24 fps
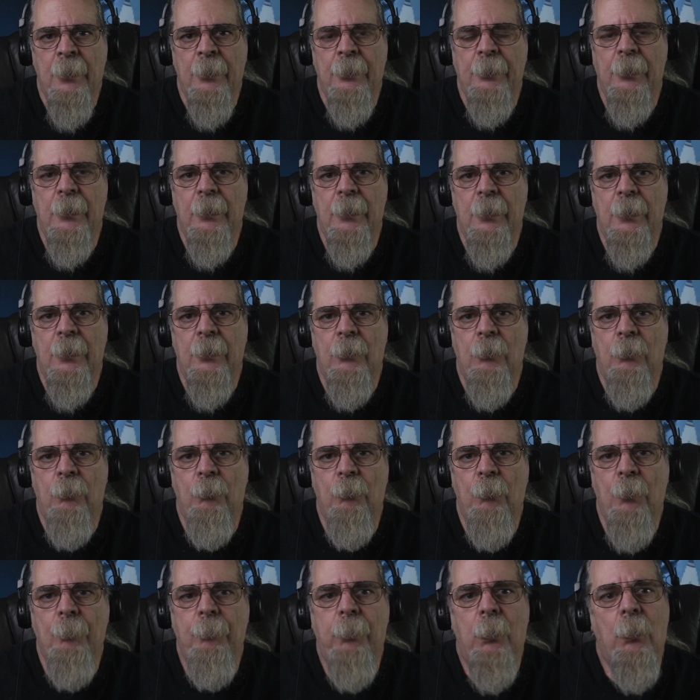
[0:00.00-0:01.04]
The
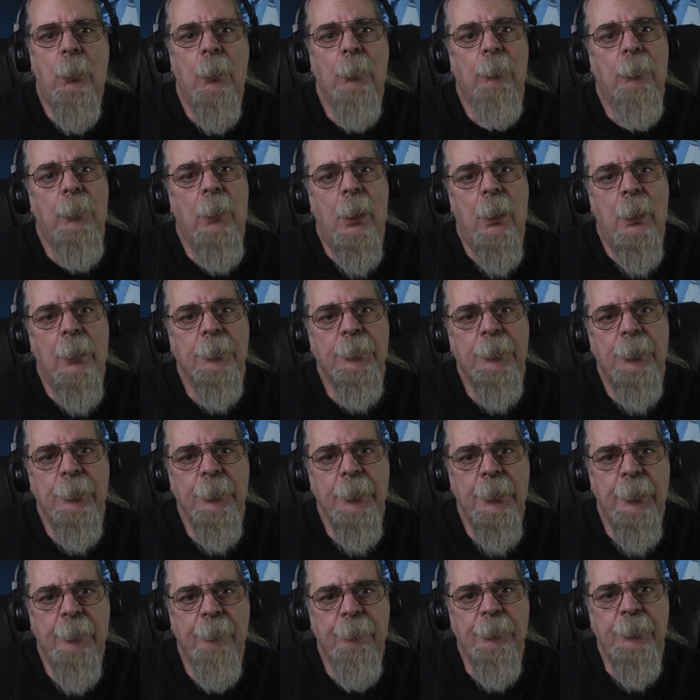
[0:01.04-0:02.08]
report will also
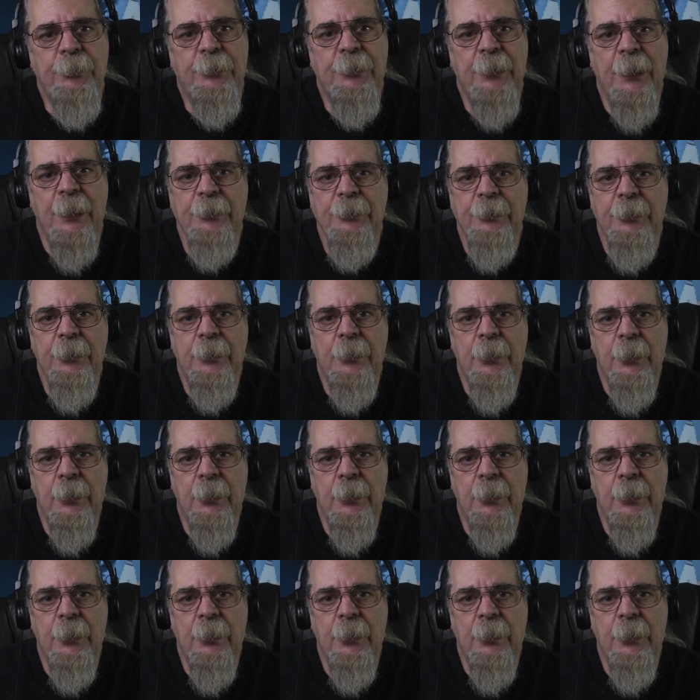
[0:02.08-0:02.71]
give you section